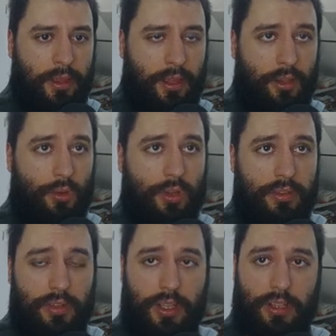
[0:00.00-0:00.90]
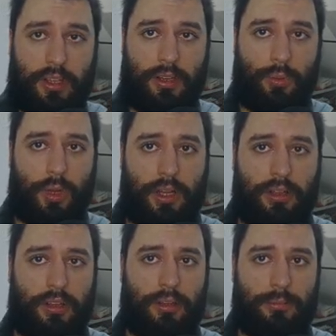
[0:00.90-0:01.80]
Good evening and
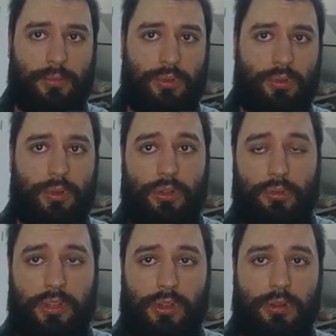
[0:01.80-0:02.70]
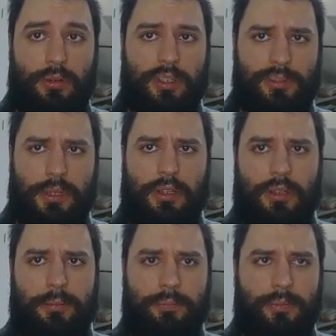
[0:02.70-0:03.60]
welcome to a new video. It's been
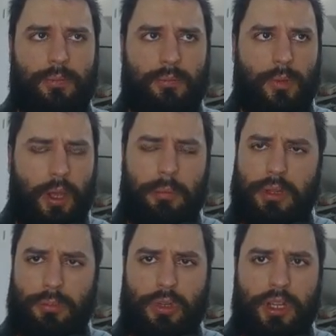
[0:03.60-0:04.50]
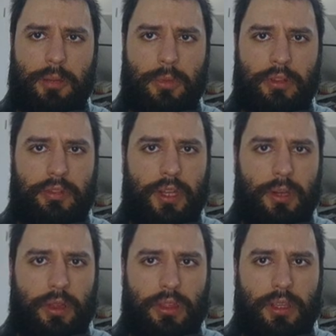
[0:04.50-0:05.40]
um, a bit more than a month
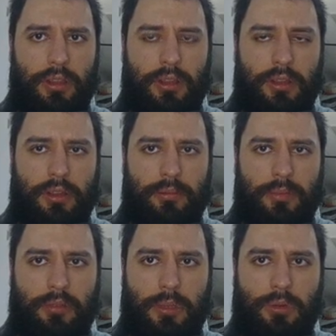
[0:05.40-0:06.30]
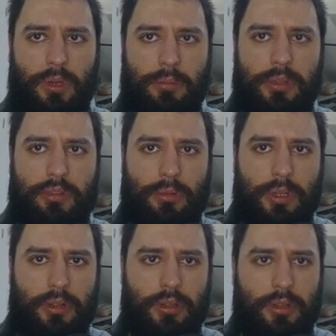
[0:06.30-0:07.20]
now, I think. Um, I've been quite busy
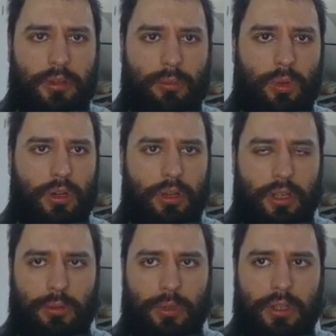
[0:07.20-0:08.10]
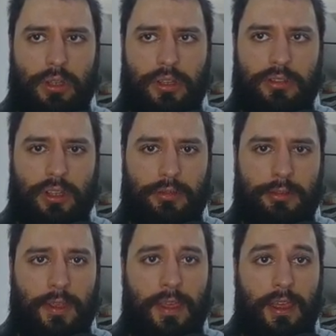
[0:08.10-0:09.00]
with uh, work and with other
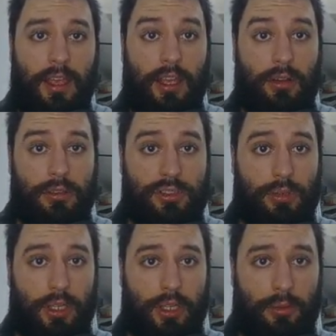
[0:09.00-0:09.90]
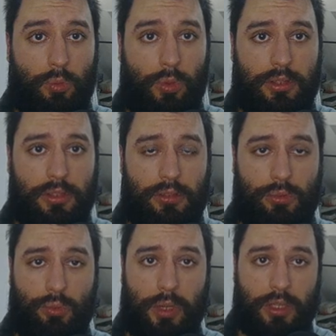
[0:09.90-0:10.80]
stuff. And also I wanted
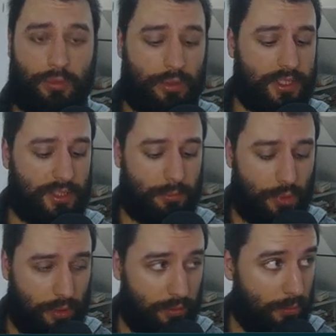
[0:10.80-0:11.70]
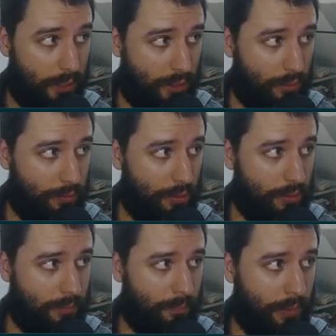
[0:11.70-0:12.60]
to wait for this beautiful
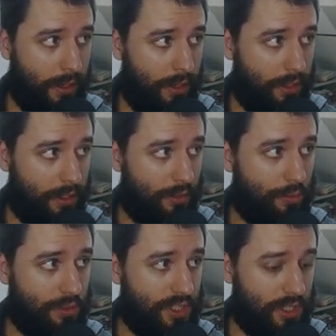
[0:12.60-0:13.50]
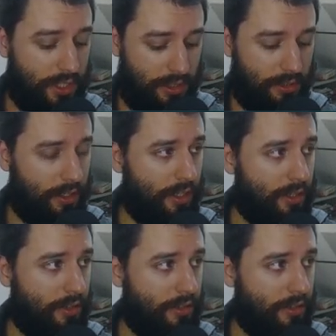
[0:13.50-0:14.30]
microphone that you see here.